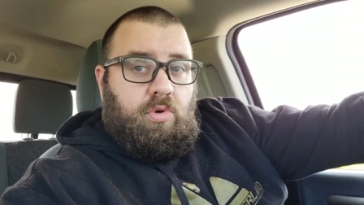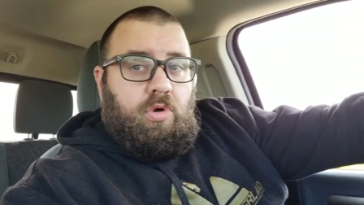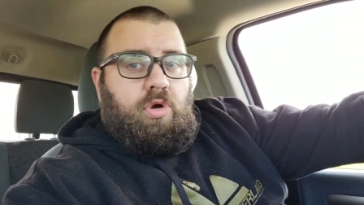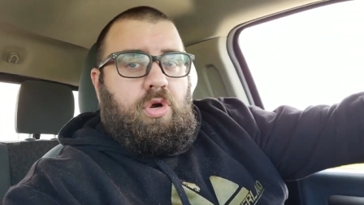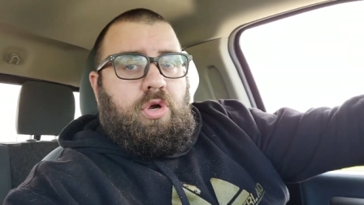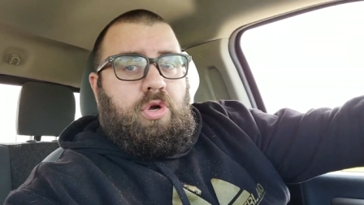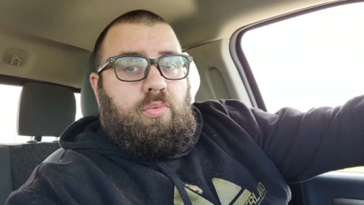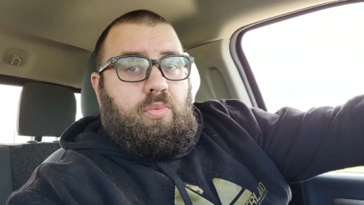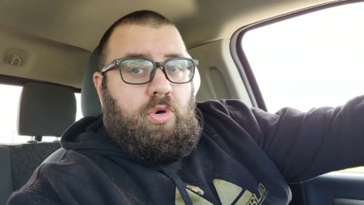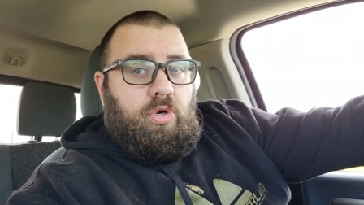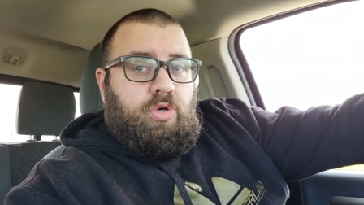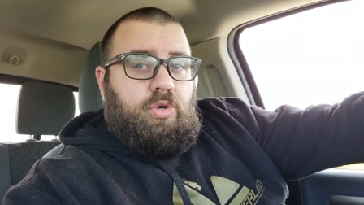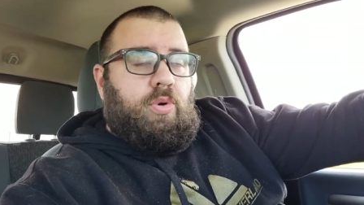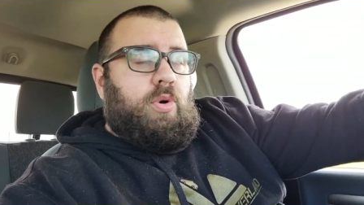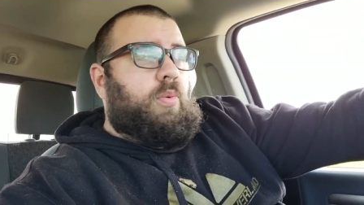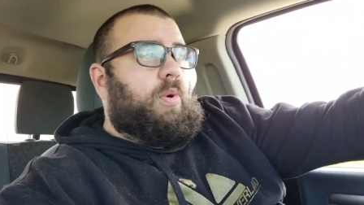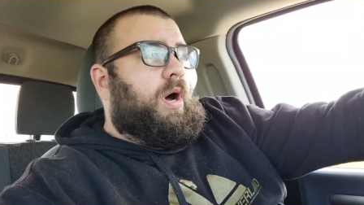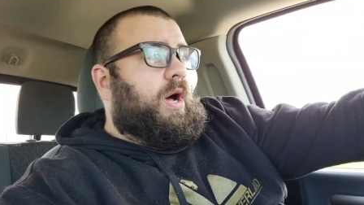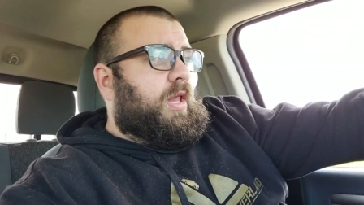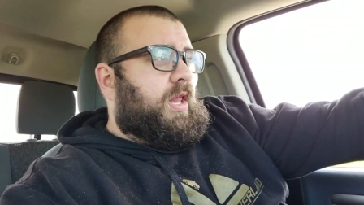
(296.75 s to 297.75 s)
We're, we're
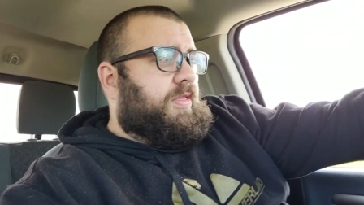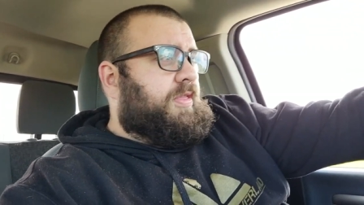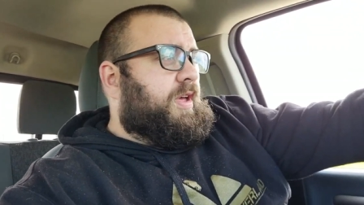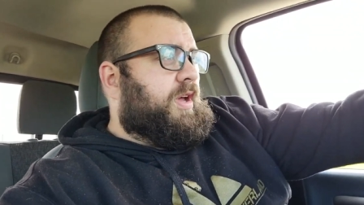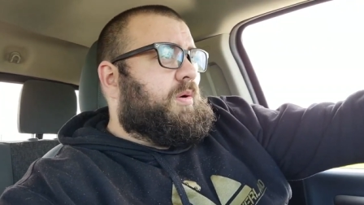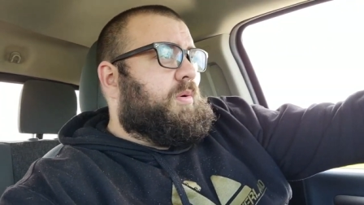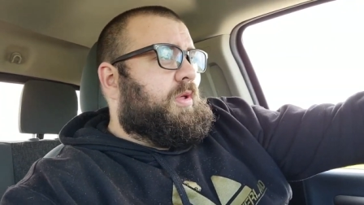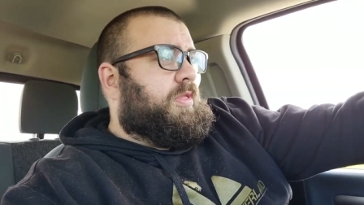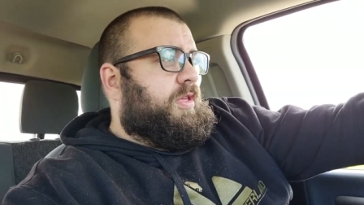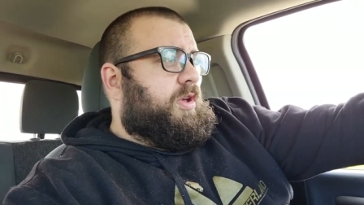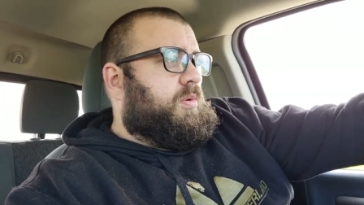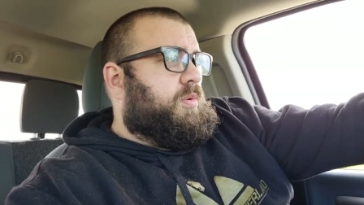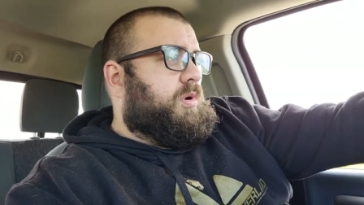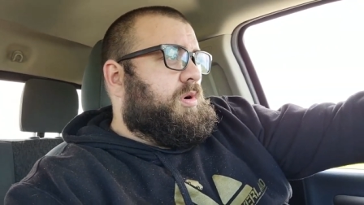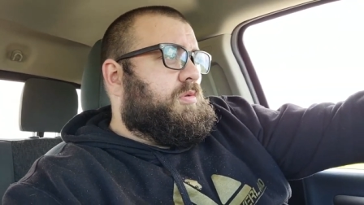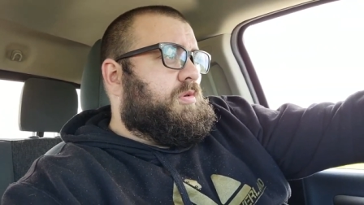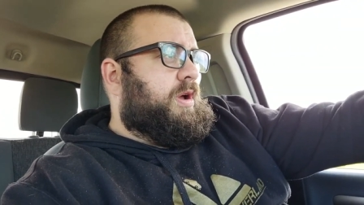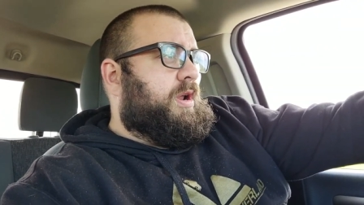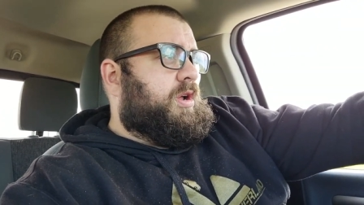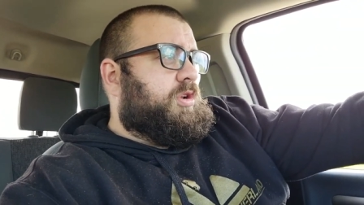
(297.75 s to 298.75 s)
doing well, I think. I think
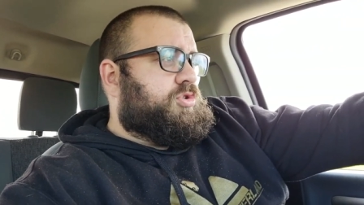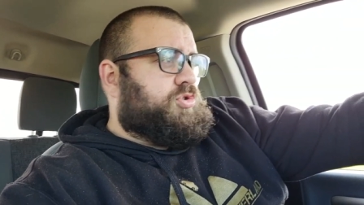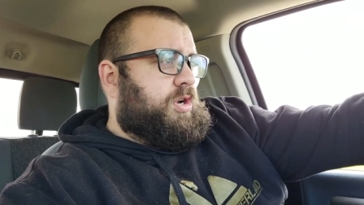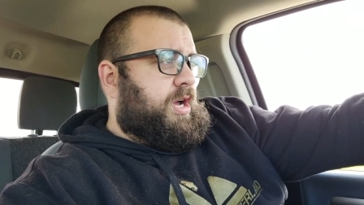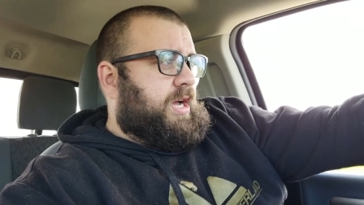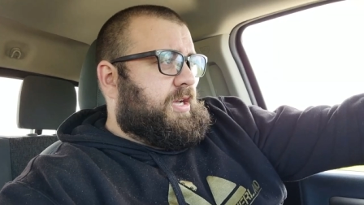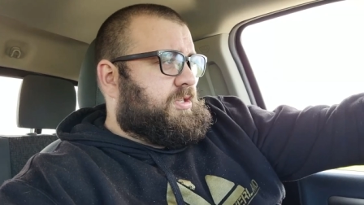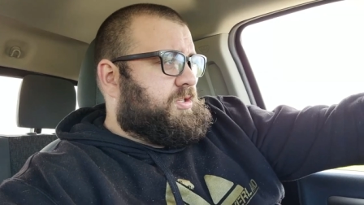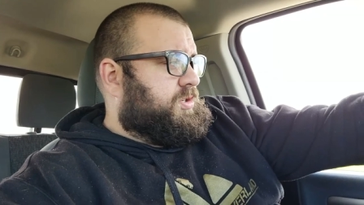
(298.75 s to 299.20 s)
we're right on track.